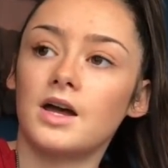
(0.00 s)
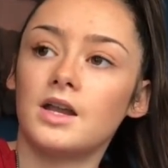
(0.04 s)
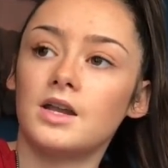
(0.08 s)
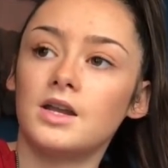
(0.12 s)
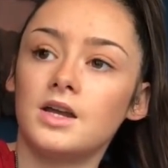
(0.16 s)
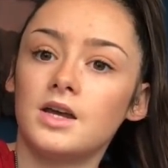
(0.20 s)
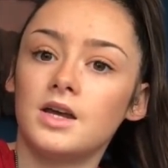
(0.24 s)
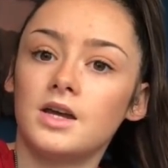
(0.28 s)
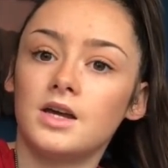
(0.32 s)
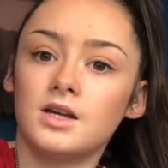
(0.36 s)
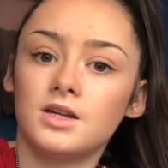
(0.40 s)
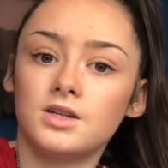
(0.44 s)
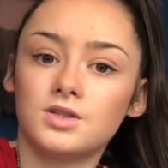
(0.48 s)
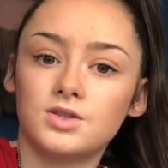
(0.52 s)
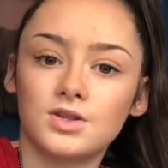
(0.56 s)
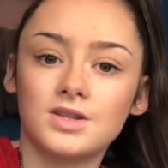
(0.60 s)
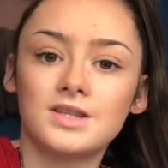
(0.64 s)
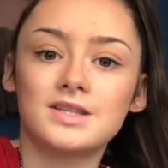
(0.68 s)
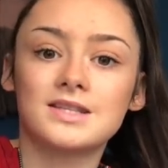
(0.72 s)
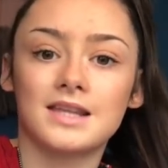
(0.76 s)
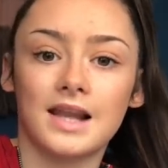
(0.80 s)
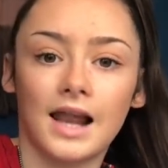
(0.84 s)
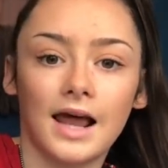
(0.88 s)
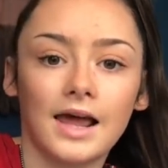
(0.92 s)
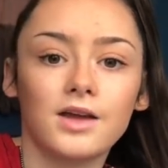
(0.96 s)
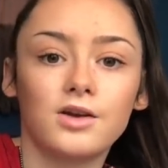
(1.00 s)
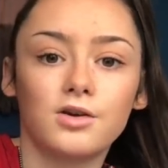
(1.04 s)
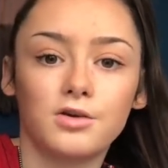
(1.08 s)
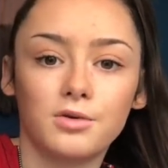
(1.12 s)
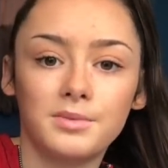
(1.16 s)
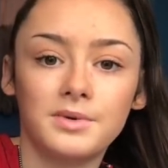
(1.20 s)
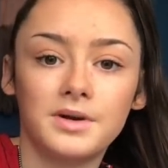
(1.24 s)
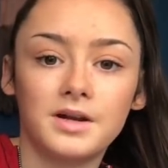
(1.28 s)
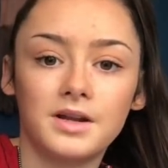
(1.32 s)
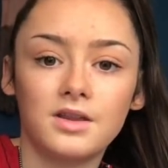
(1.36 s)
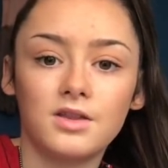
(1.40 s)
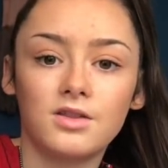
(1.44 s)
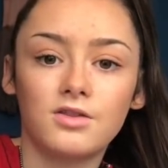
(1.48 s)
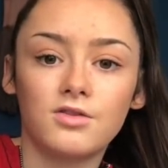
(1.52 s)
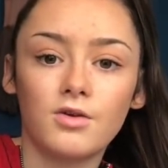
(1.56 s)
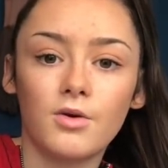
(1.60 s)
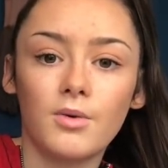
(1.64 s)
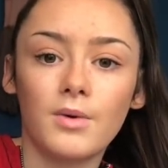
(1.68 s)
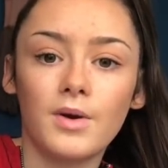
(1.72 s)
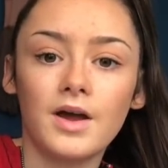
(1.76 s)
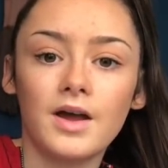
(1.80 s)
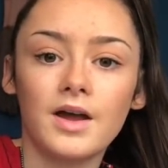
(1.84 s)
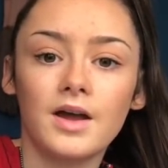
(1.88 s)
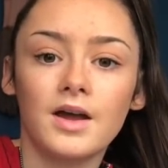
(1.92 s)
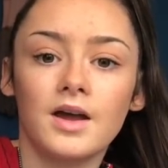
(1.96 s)
and so there's light coming in
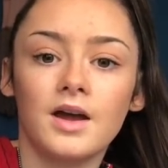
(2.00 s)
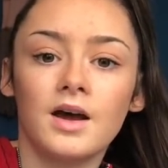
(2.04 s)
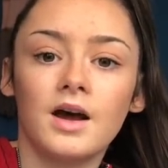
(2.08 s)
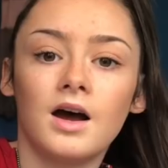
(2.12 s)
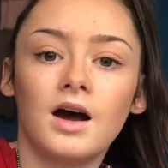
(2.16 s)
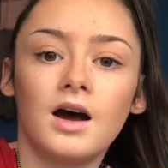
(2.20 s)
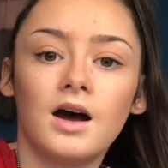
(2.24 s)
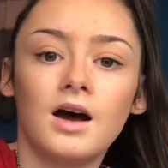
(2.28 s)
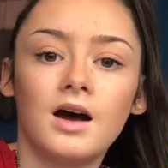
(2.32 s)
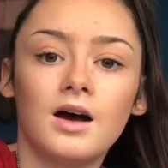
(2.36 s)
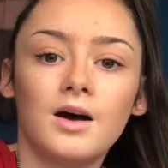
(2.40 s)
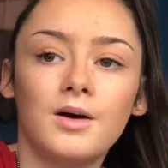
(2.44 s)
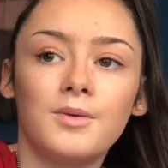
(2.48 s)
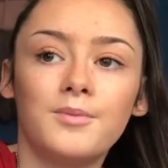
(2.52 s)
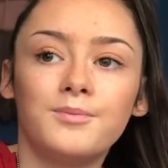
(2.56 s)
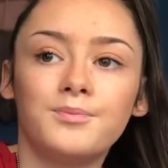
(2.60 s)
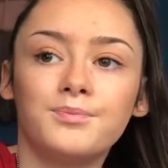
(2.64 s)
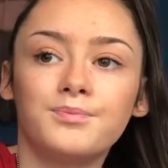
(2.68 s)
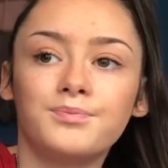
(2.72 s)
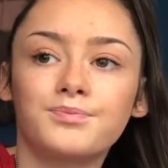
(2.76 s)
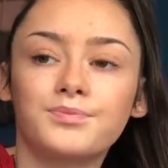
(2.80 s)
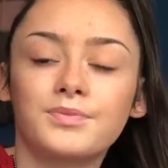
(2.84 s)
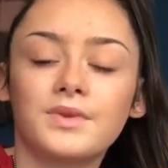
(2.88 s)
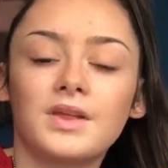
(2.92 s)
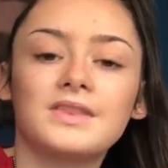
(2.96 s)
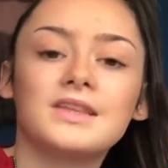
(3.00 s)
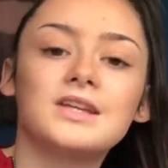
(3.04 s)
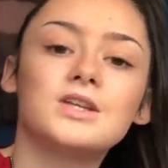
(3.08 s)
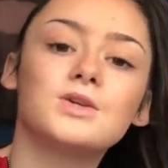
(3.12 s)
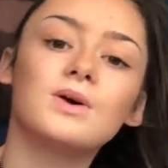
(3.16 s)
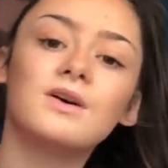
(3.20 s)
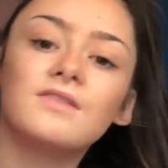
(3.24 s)
through it. They do